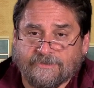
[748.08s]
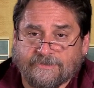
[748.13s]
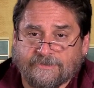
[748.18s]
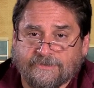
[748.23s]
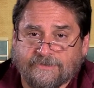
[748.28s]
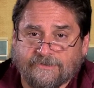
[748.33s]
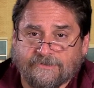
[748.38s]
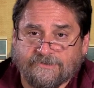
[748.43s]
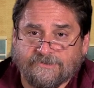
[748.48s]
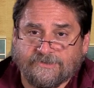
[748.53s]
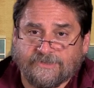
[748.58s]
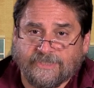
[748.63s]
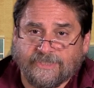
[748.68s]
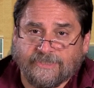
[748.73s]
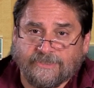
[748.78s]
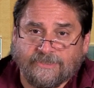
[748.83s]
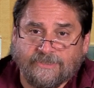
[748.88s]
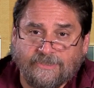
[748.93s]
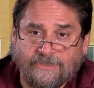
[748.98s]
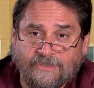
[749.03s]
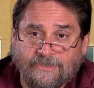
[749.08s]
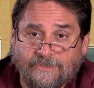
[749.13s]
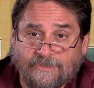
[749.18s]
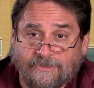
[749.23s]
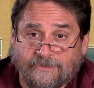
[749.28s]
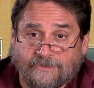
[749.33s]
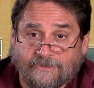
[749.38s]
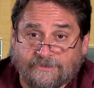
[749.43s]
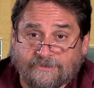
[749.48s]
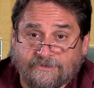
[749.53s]
and
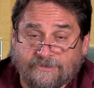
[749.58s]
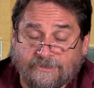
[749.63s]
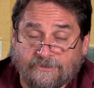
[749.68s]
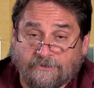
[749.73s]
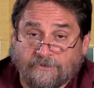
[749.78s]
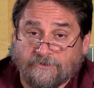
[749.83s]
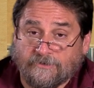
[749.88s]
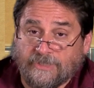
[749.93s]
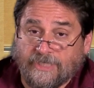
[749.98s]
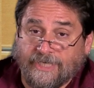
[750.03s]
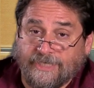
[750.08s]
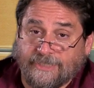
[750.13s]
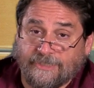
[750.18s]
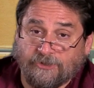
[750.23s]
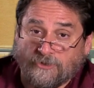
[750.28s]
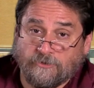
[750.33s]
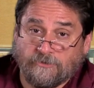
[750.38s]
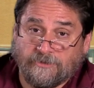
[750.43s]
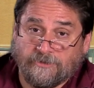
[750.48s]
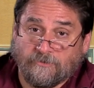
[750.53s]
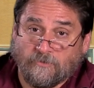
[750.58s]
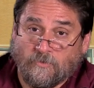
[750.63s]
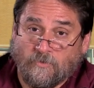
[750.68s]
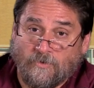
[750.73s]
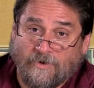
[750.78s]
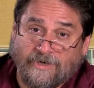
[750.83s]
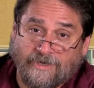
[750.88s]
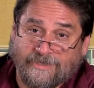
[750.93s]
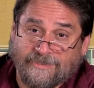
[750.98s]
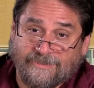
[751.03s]
say, in
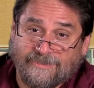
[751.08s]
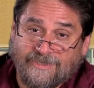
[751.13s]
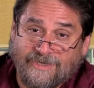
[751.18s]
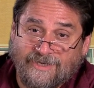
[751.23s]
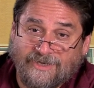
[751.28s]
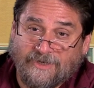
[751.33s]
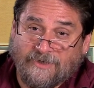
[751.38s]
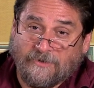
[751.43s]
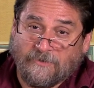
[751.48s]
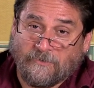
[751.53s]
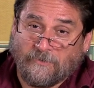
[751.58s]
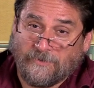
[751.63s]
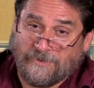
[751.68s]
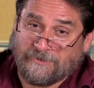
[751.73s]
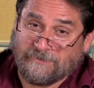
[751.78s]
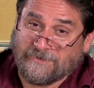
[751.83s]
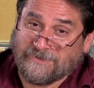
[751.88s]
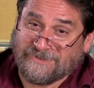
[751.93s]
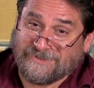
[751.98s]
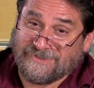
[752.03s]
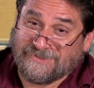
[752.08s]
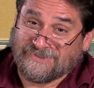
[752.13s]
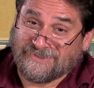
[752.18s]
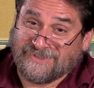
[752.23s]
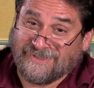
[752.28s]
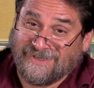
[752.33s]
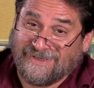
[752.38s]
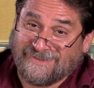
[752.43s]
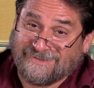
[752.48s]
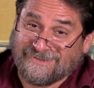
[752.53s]
Unit 1, we
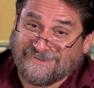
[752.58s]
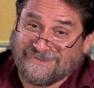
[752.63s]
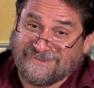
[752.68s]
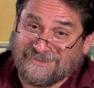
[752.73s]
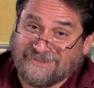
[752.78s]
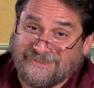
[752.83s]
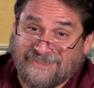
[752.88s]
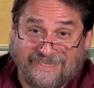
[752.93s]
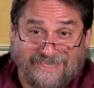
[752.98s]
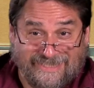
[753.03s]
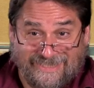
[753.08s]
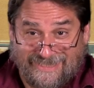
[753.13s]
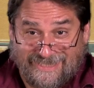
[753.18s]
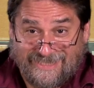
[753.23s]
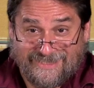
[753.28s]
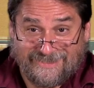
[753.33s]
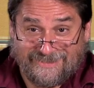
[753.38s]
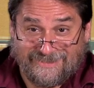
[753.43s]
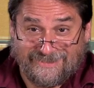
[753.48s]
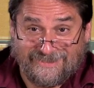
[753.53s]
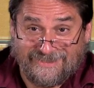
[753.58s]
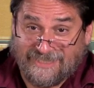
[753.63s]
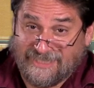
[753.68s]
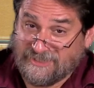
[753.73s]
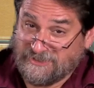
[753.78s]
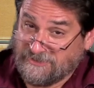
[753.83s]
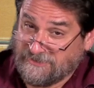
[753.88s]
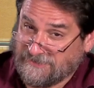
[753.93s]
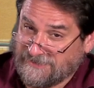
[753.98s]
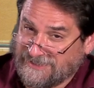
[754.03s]
will discuss yada
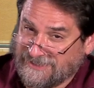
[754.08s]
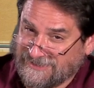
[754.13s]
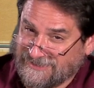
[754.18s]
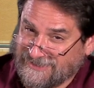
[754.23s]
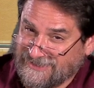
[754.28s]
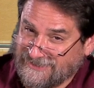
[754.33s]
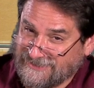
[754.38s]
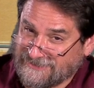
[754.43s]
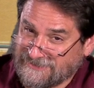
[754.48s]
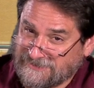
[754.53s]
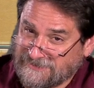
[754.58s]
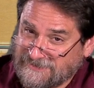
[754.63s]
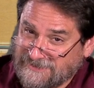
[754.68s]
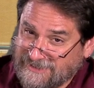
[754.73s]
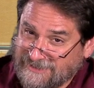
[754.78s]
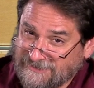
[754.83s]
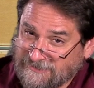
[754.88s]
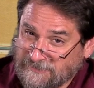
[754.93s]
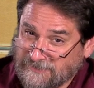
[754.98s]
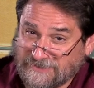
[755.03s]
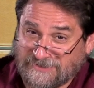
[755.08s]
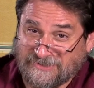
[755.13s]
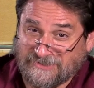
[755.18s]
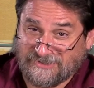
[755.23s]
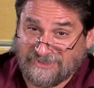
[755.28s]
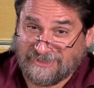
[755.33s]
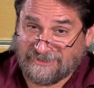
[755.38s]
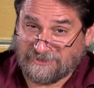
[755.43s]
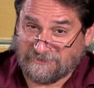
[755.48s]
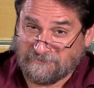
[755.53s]
yada. In Unit 2,
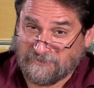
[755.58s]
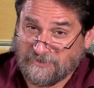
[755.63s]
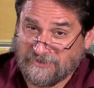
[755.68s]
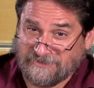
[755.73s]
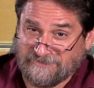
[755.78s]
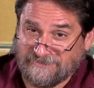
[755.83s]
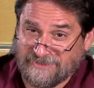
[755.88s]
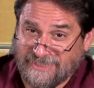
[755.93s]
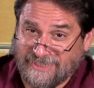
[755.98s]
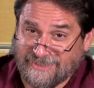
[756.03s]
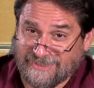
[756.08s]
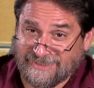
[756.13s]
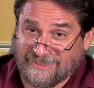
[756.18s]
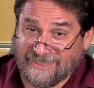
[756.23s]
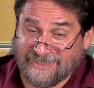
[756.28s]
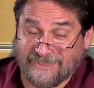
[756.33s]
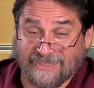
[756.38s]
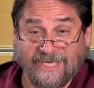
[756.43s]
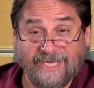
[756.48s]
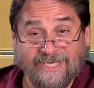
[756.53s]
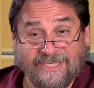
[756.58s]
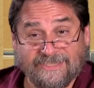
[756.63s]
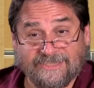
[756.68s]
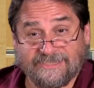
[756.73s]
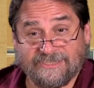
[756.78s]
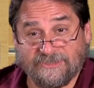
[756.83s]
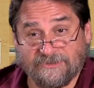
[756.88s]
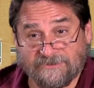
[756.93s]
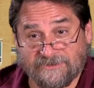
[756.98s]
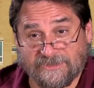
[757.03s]
we'll discuss more of yada
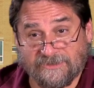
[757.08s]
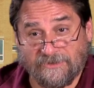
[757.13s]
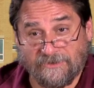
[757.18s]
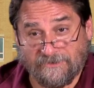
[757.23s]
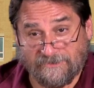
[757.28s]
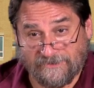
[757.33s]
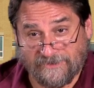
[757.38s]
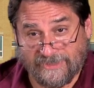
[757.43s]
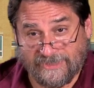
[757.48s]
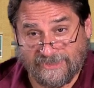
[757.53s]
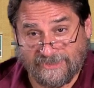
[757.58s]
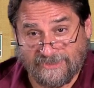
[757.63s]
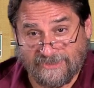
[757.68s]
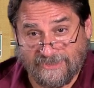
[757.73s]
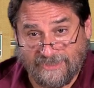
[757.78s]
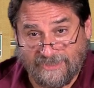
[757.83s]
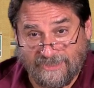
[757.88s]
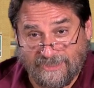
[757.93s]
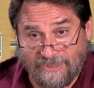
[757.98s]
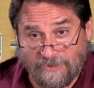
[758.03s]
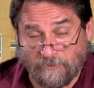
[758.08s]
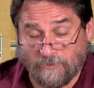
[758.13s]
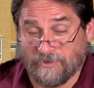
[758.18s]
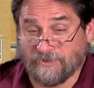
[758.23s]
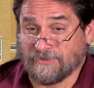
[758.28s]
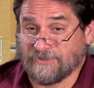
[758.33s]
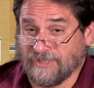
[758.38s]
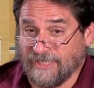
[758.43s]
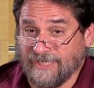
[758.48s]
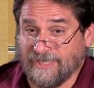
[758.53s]
yada. And in Unit 3,
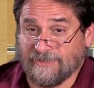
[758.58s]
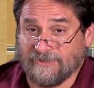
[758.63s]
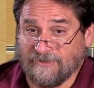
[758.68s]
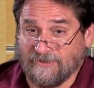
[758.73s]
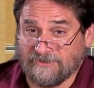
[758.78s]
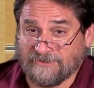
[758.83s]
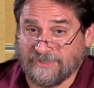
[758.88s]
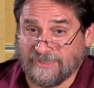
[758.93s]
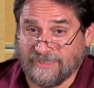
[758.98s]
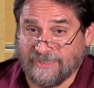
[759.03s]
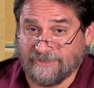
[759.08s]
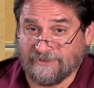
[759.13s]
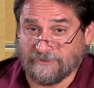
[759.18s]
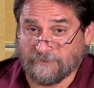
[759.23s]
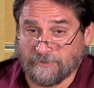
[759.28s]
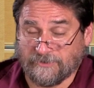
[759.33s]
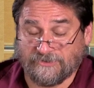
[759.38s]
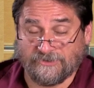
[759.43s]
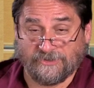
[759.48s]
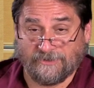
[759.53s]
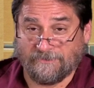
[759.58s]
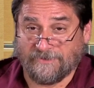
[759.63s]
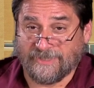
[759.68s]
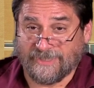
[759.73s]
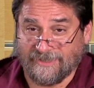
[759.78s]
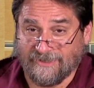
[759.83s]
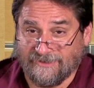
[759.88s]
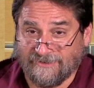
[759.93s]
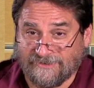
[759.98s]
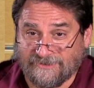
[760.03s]
we'll tie it all together
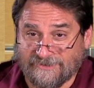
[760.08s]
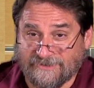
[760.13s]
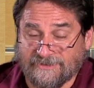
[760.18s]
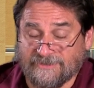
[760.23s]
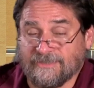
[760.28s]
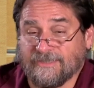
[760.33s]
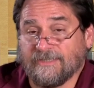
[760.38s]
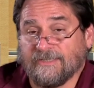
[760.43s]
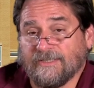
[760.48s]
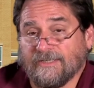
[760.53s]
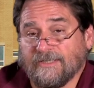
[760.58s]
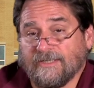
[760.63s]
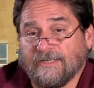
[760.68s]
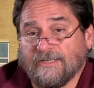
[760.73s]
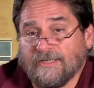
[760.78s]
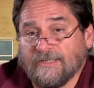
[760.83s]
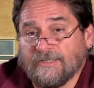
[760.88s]
with something else.